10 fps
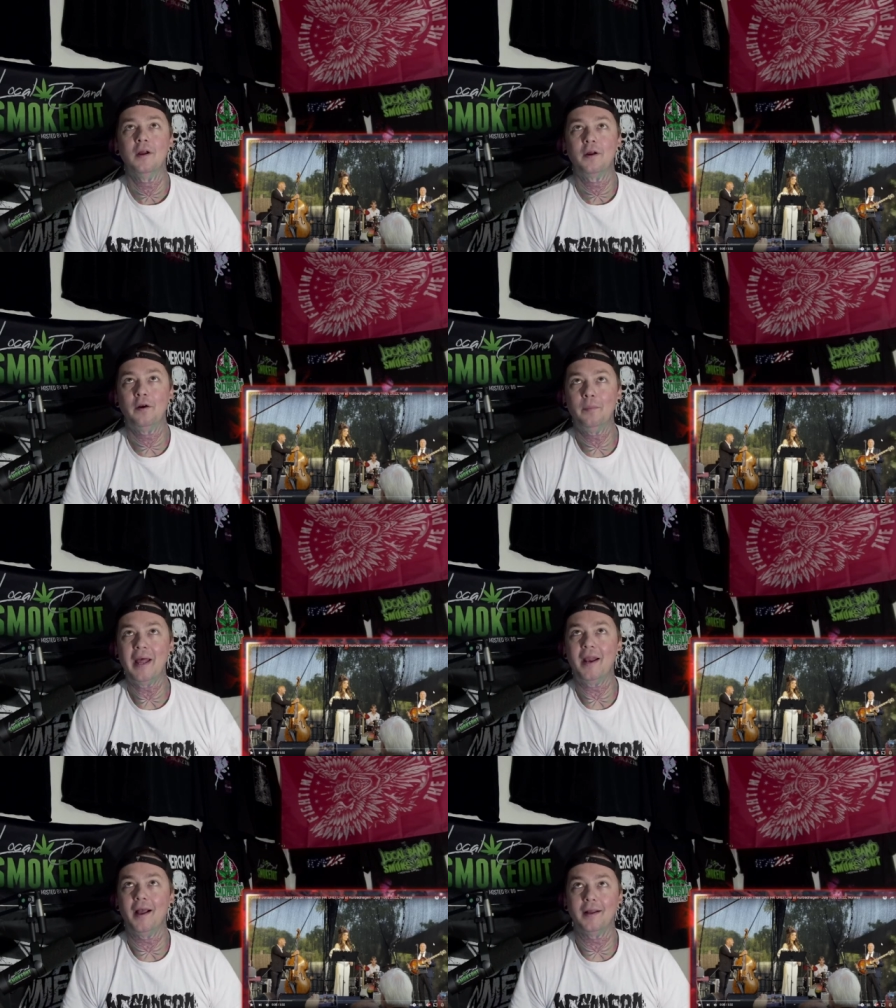
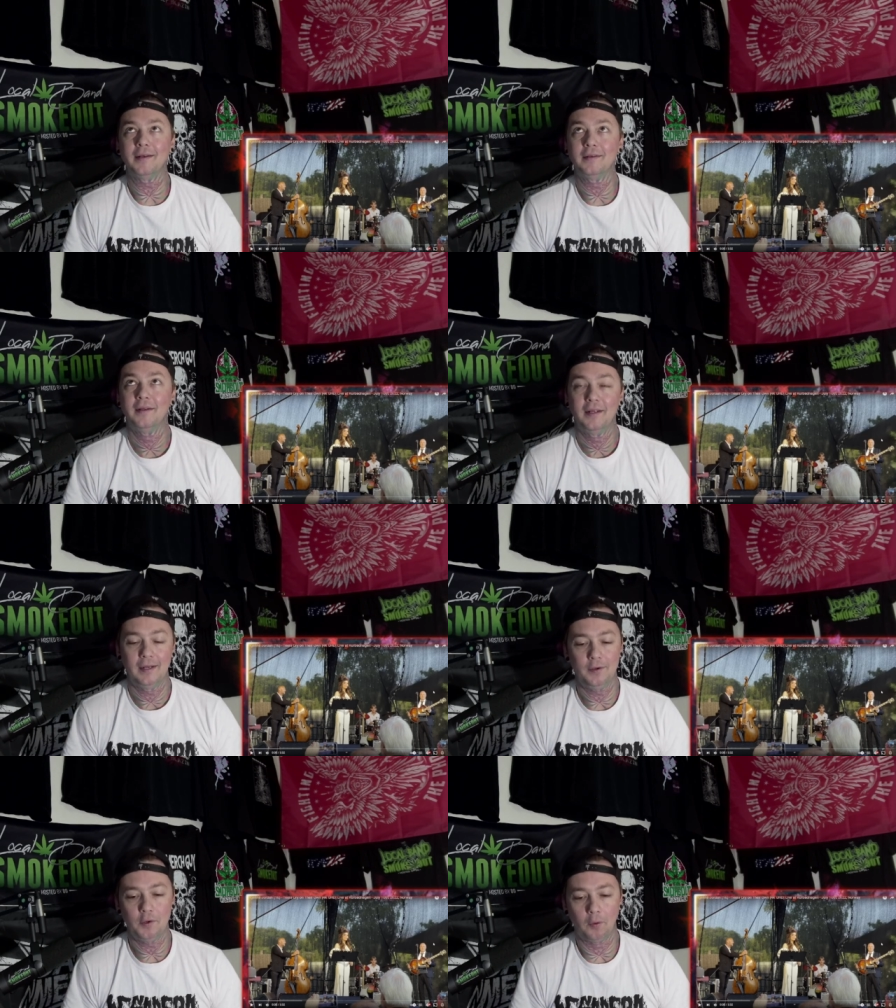Kurbadhagen
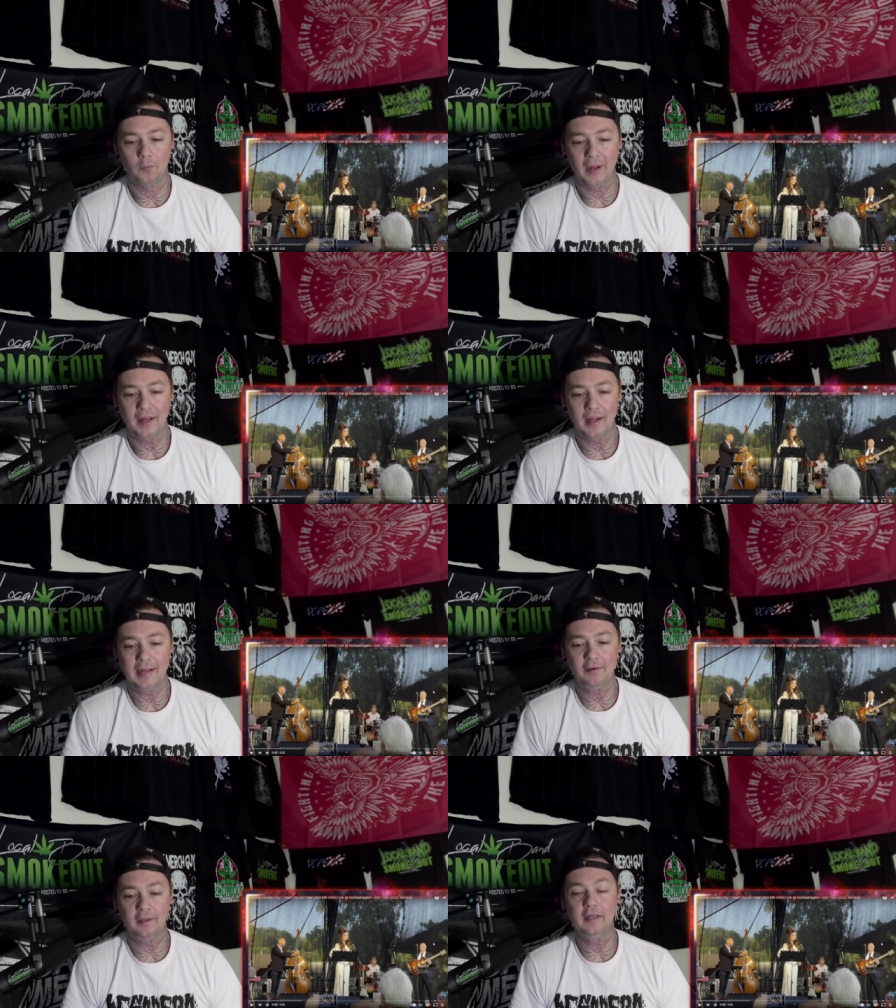in Norway.
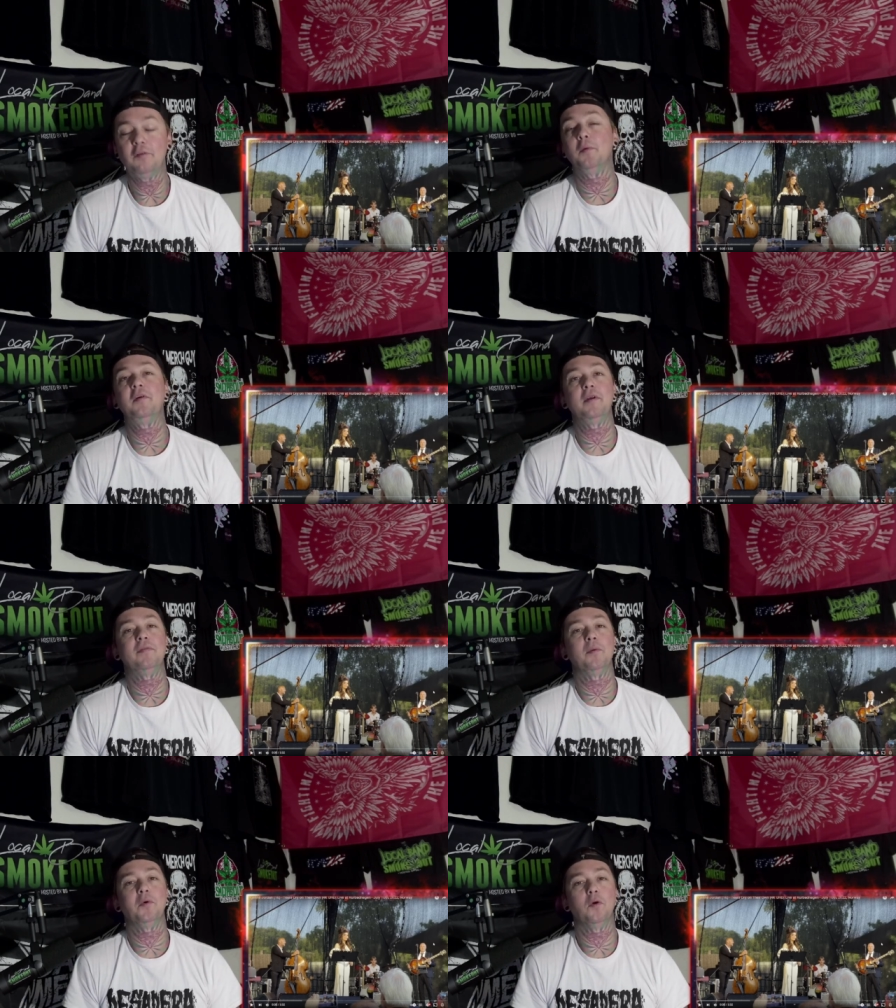Angelina is originally
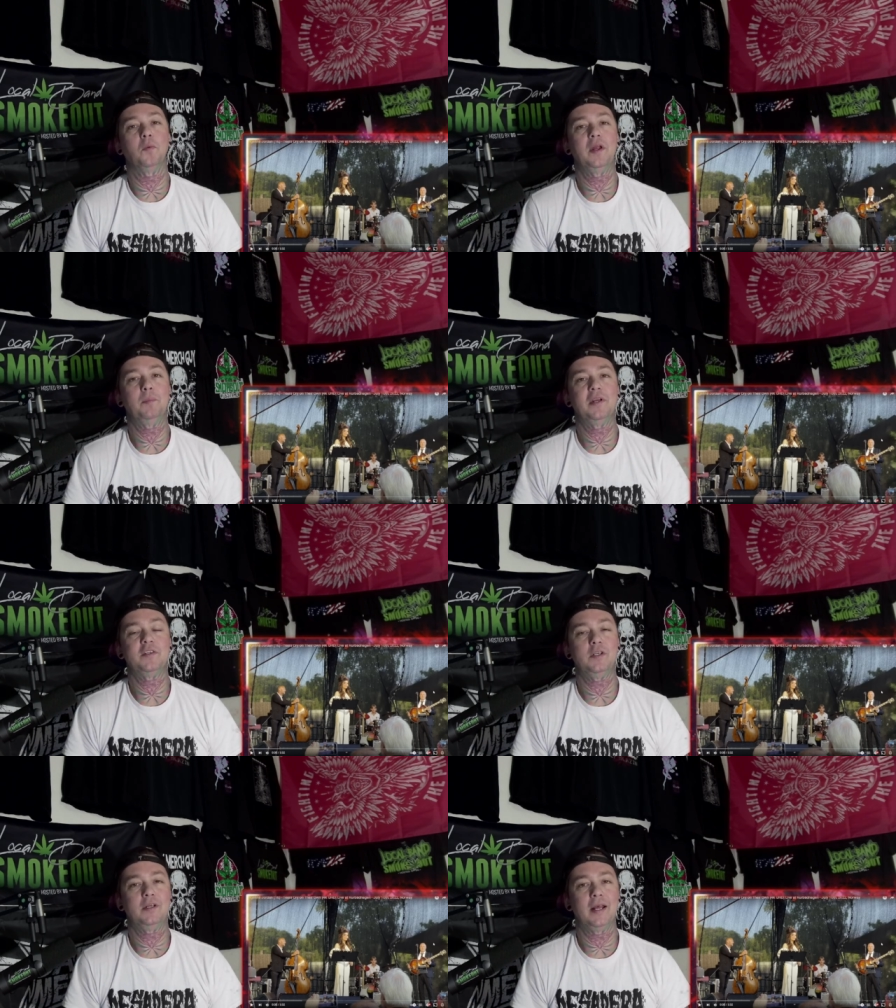from Norway, but
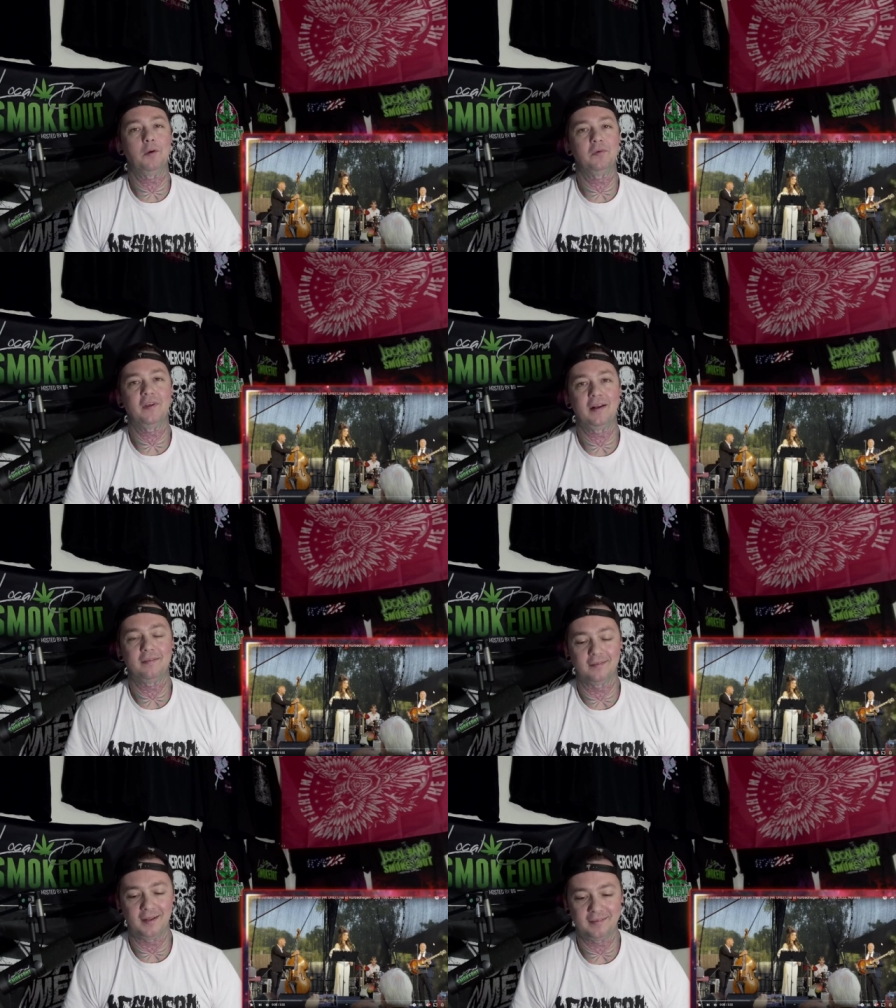she now resides
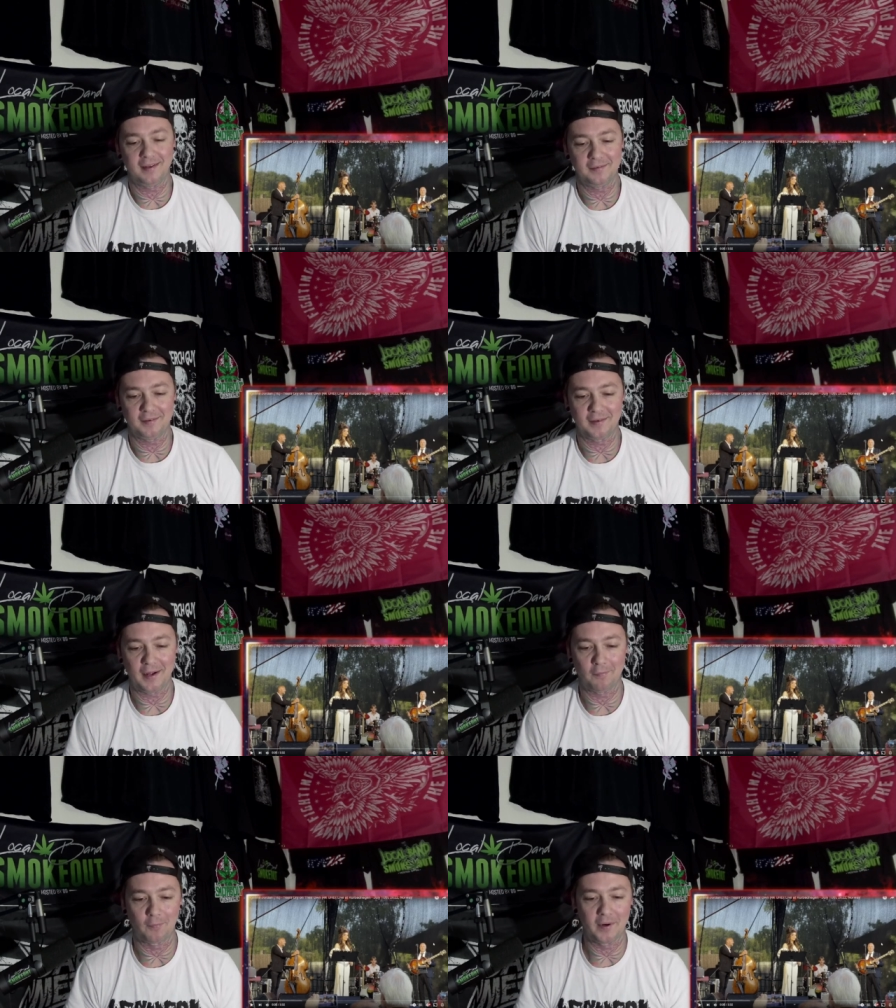in Los Angeles,
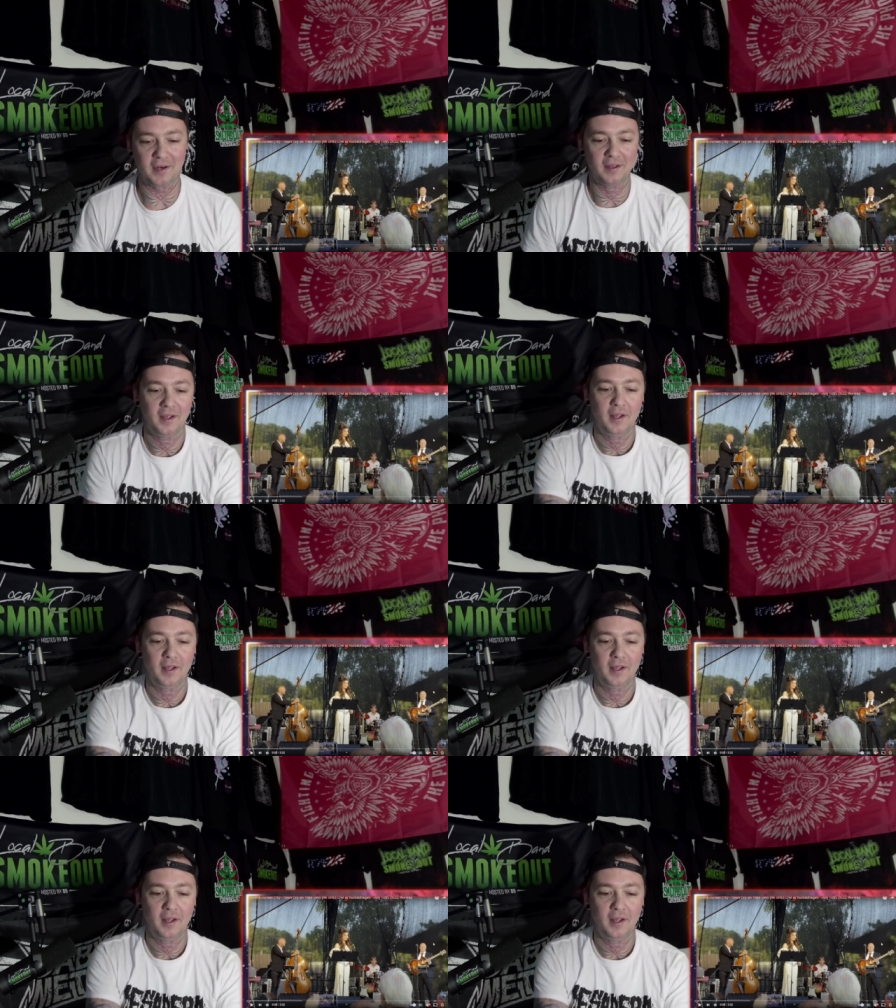California.